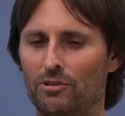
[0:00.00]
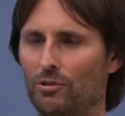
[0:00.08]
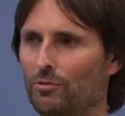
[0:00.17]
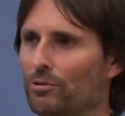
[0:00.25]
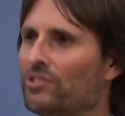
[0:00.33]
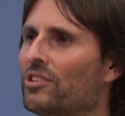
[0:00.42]

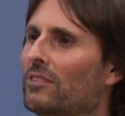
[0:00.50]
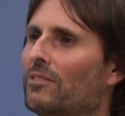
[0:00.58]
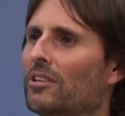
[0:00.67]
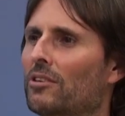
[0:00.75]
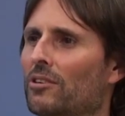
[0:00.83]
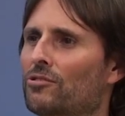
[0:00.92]
To
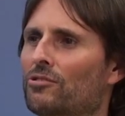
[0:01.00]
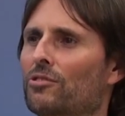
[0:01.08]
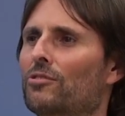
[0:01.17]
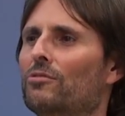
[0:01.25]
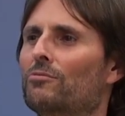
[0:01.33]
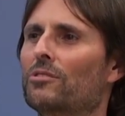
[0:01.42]
receiving God's
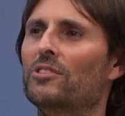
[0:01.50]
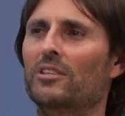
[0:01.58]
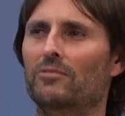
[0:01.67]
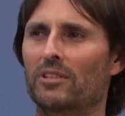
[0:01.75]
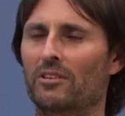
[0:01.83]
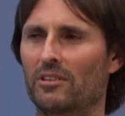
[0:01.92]
truth and
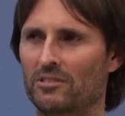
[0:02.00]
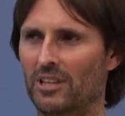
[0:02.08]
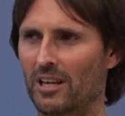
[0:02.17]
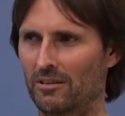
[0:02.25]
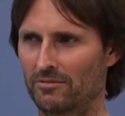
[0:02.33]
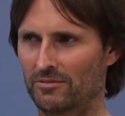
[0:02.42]
receiving God's
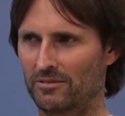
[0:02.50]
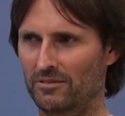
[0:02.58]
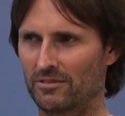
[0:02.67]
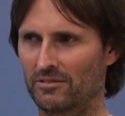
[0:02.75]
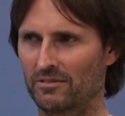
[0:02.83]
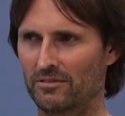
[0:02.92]
love,
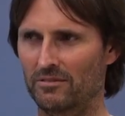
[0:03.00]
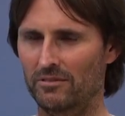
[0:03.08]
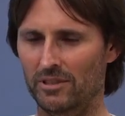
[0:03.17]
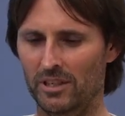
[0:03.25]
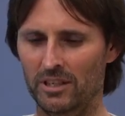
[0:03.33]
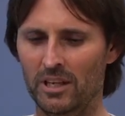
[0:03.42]

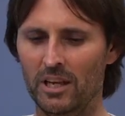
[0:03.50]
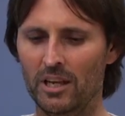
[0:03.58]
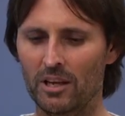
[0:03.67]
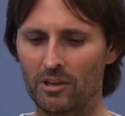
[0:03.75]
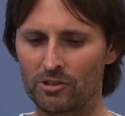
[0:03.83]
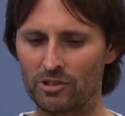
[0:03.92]
right?
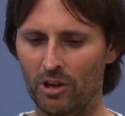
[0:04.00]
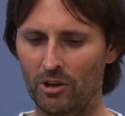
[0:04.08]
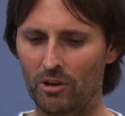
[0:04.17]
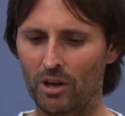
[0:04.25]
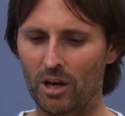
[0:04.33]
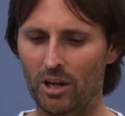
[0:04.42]

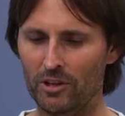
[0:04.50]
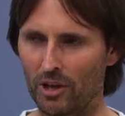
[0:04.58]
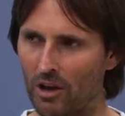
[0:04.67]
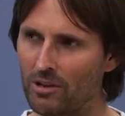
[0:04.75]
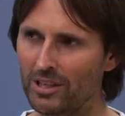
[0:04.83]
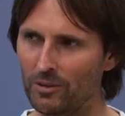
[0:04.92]
So
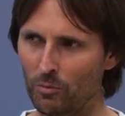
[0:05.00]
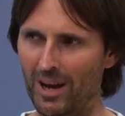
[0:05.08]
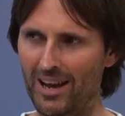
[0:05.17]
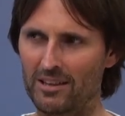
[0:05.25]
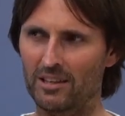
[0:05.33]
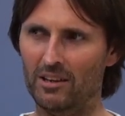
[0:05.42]
the only
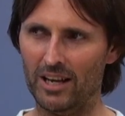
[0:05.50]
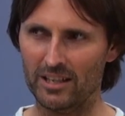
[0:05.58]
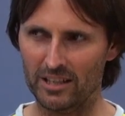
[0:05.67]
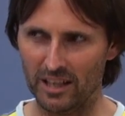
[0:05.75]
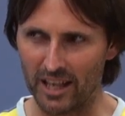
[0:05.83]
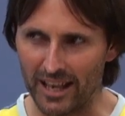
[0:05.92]
way that I
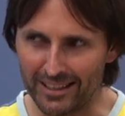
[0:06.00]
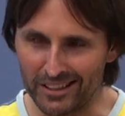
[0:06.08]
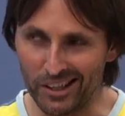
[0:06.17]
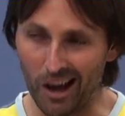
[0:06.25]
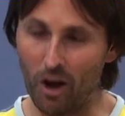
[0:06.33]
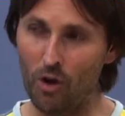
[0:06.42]
can
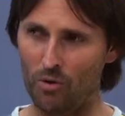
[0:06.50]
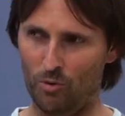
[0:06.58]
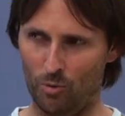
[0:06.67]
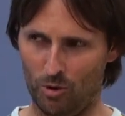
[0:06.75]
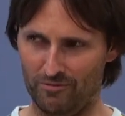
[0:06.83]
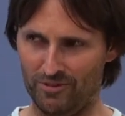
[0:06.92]
let
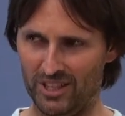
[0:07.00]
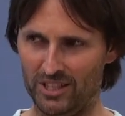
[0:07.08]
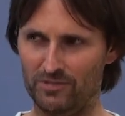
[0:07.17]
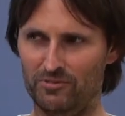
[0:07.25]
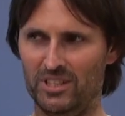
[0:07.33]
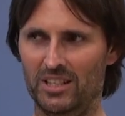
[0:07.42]
go of
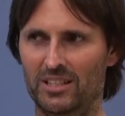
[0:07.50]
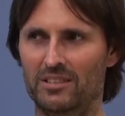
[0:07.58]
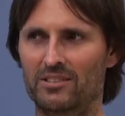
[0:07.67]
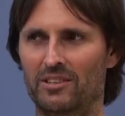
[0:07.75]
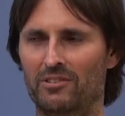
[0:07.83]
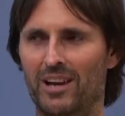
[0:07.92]
these
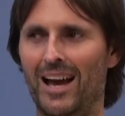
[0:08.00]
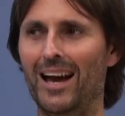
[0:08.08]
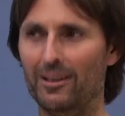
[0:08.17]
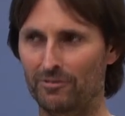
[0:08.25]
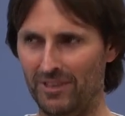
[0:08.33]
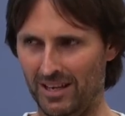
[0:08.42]
feelings that are
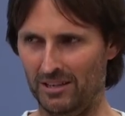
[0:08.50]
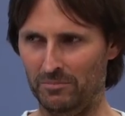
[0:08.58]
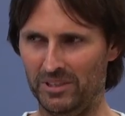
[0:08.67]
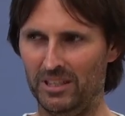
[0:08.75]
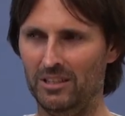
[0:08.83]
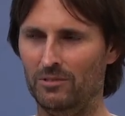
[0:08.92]
out of
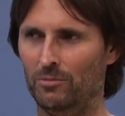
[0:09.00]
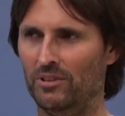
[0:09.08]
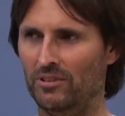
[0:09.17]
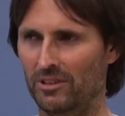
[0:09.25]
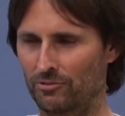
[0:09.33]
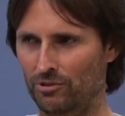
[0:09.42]
harmony
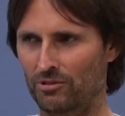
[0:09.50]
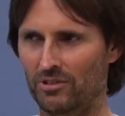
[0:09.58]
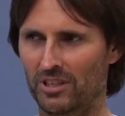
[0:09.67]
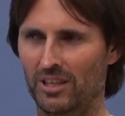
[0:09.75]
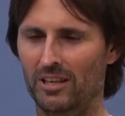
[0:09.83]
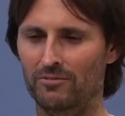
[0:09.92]
with
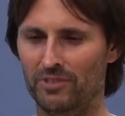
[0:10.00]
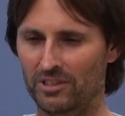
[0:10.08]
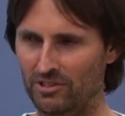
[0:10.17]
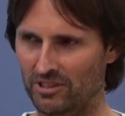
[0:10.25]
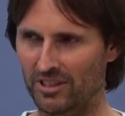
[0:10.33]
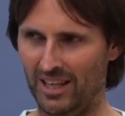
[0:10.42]
truth and love
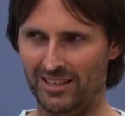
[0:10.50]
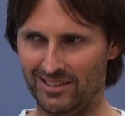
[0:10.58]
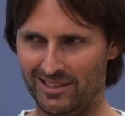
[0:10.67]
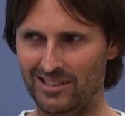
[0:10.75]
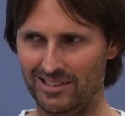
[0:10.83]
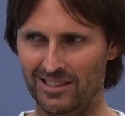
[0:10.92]
that
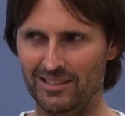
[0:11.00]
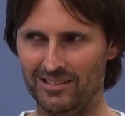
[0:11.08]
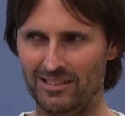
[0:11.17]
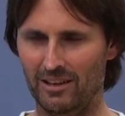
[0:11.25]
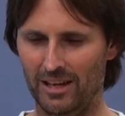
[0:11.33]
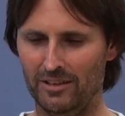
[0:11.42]
exist
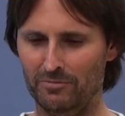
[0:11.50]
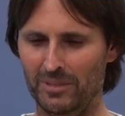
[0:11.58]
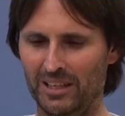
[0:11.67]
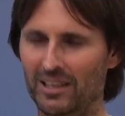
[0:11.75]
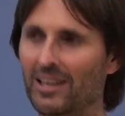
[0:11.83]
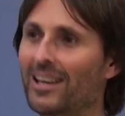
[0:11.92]
inside of
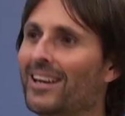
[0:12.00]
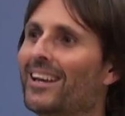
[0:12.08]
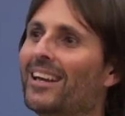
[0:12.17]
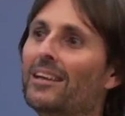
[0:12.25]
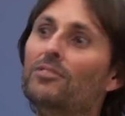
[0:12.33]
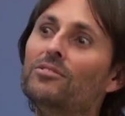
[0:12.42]
me
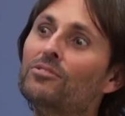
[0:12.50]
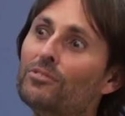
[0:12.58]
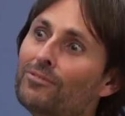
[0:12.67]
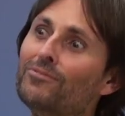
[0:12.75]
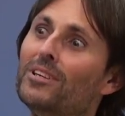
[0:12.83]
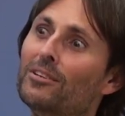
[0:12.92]
is
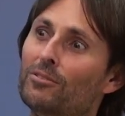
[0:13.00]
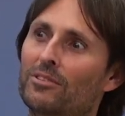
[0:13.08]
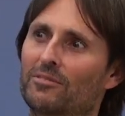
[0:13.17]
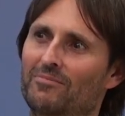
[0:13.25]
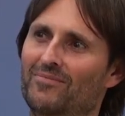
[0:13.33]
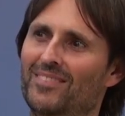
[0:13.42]
to
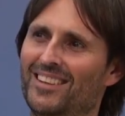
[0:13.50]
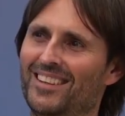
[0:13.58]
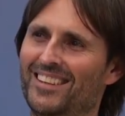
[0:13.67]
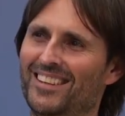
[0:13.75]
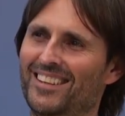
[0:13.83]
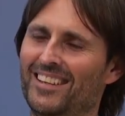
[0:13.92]
feel them.
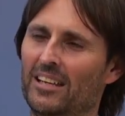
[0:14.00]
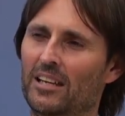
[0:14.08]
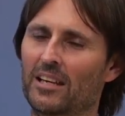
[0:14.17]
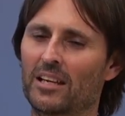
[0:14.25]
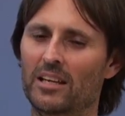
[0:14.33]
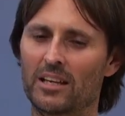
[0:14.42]

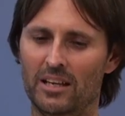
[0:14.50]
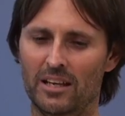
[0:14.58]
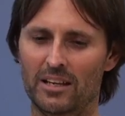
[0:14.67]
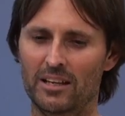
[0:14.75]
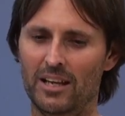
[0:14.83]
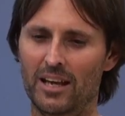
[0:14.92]

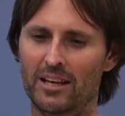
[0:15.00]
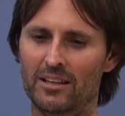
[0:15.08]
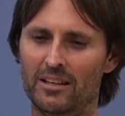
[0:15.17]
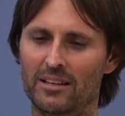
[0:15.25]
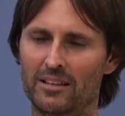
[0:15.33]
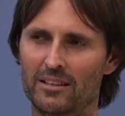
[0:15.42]
Now,